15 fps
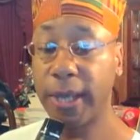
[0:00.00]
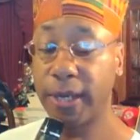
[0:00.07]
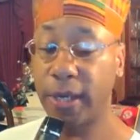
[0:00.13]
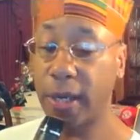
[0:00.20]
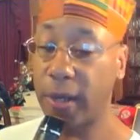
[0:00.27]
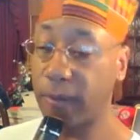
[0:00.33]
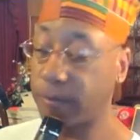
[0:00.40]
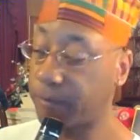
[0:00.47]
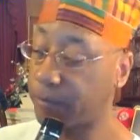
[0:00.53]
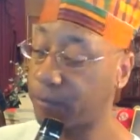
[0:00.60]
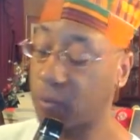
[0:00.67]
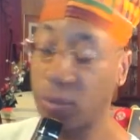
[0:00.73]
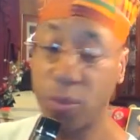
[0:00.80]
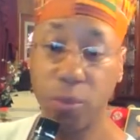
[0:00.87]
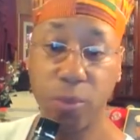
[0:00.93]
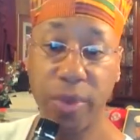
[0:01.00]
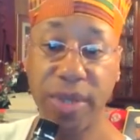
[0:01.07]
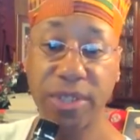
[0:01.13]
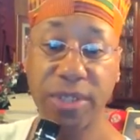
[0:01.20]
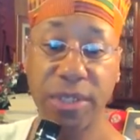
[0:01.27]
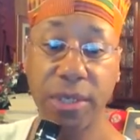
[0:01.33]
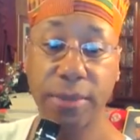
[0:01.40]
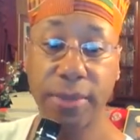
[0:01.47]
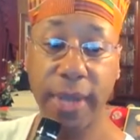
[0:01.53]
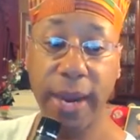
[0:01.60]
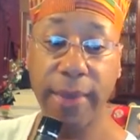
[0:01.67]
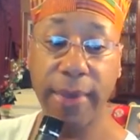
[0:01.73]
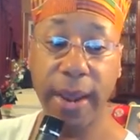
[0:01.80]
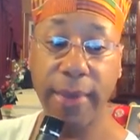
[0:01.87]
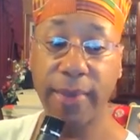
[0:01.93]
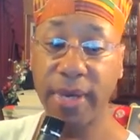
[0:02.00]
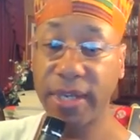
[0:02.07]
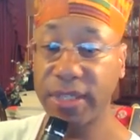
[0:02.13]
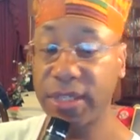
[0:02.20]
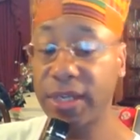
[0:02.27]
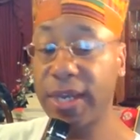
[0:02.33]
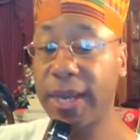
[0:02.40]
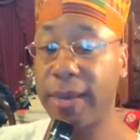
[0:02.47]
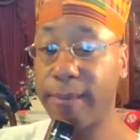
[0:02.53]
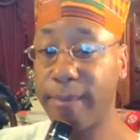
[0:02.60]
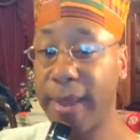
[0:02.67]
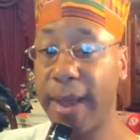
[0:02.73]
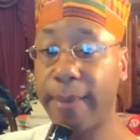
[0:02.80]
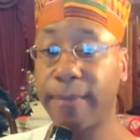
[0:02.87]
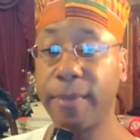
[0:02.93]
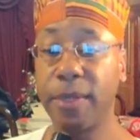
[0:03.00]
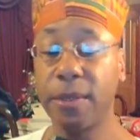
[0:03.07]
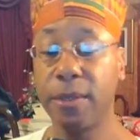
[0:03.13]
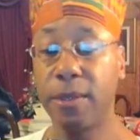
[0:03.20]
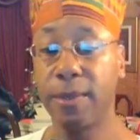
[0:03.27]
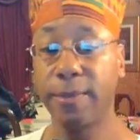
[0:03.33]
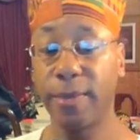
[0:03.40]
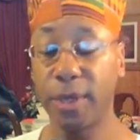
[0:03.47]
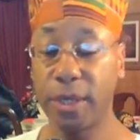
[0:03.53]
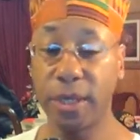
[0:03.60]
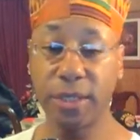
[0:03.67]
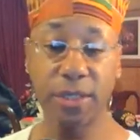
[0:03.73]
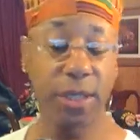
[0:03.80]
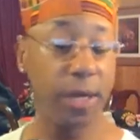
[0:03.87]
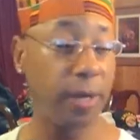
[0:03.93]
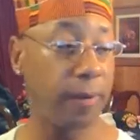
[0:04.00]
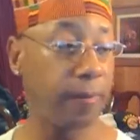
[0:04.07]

And where sub-Saharan Africa, let's look at a map, because